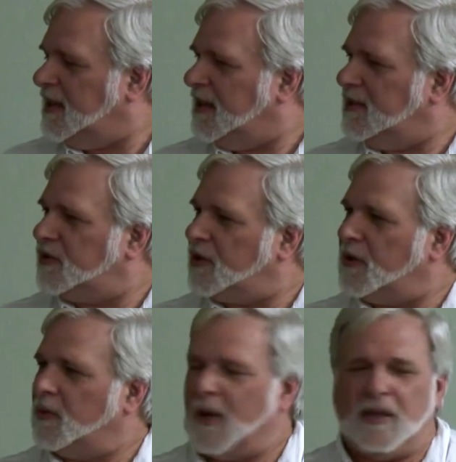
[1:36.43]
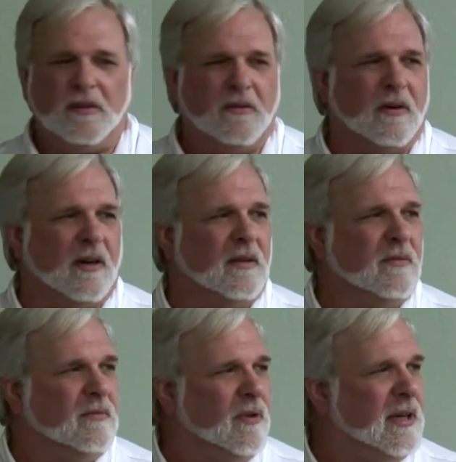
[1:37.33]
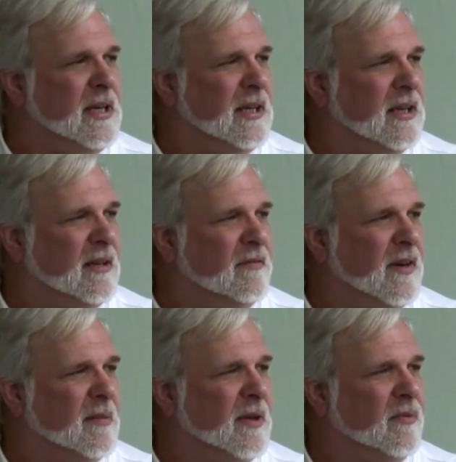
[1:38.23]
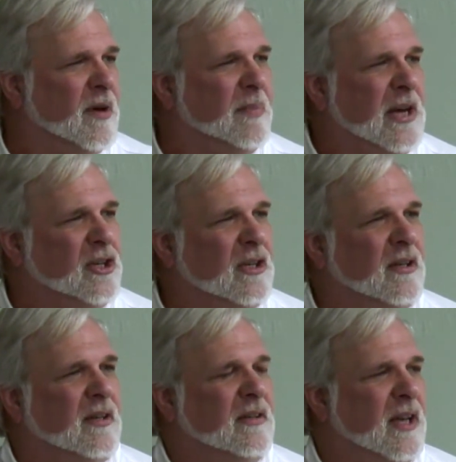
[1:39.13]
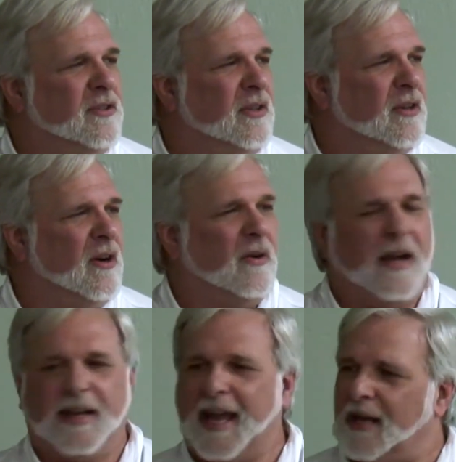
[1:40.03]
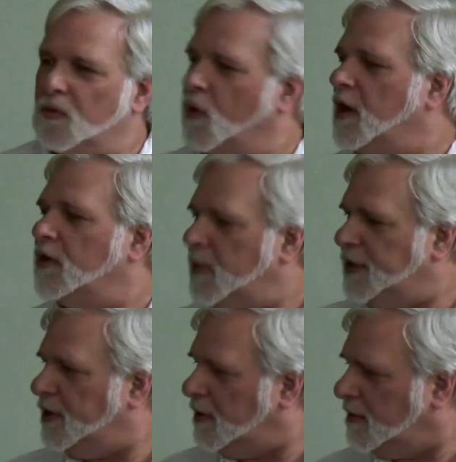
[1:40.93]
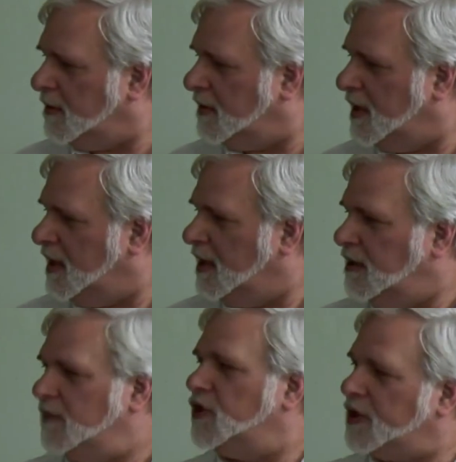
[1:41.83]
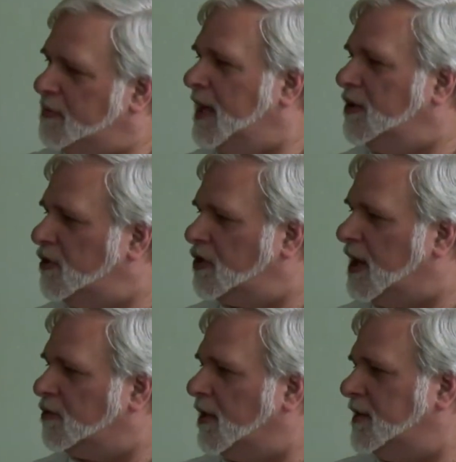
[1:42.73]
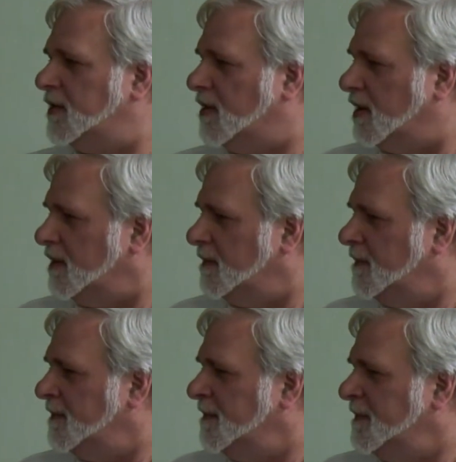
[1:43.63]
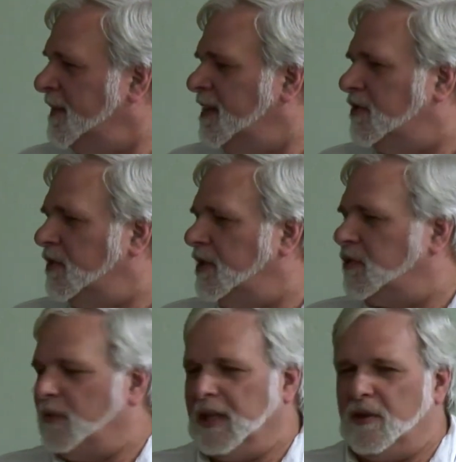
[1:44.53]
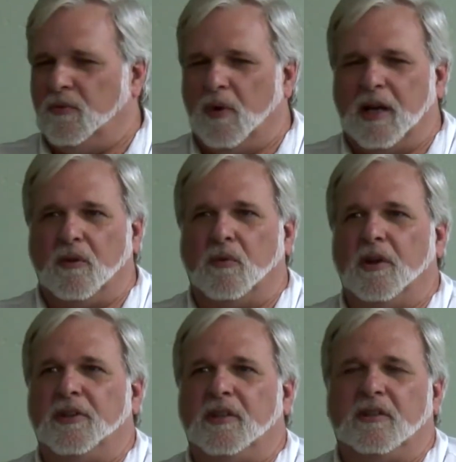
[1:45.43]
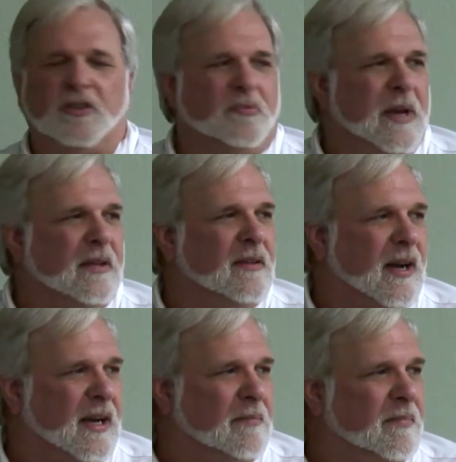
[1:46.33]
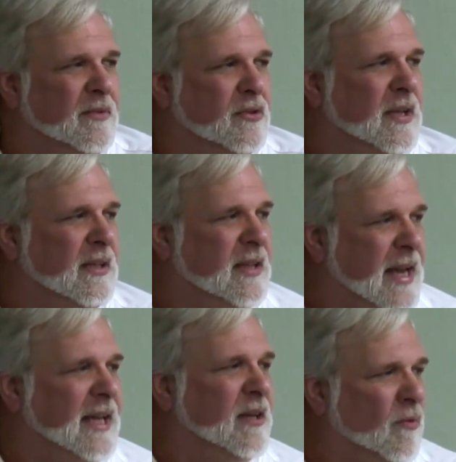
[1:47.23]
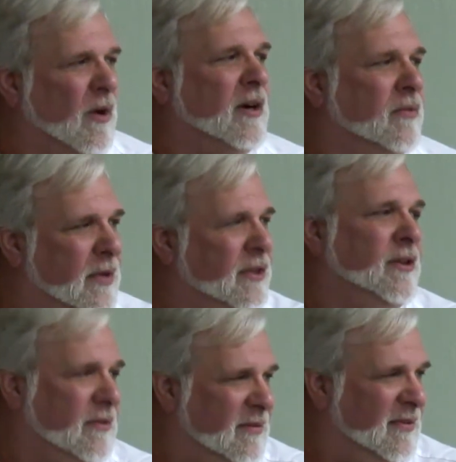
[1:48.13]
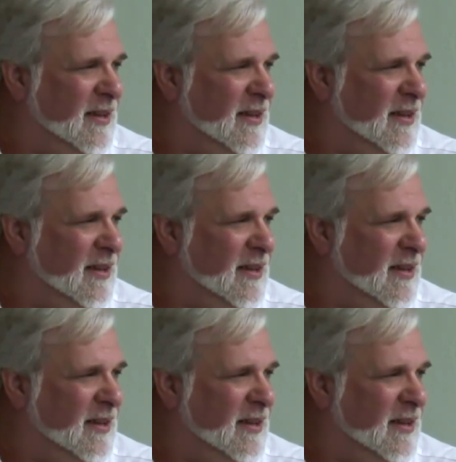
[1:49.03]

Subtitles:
And so when you are working in an environment where a patient doesn't know, can't work with you, you've just made your job twice as hard. So it's really well worth it to spend time so that they can work with you.